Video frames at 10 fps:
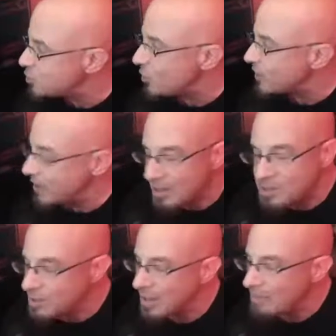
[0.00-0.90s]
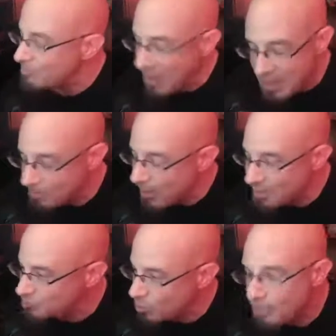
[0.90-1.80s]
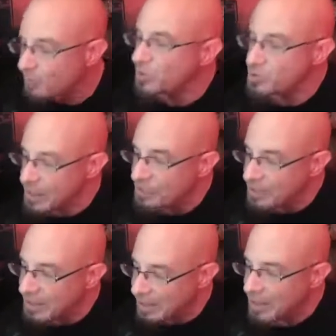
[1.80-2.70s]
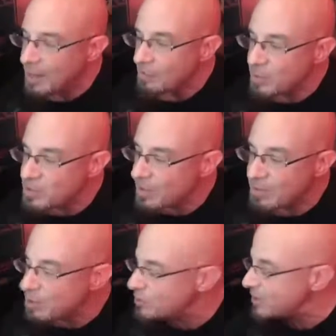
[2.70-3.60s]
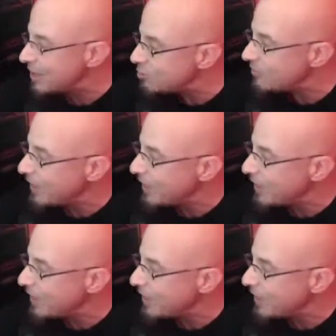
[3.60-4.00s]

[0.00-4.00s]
the tour. They paid him like triple or something like that. Please come. Then you take a long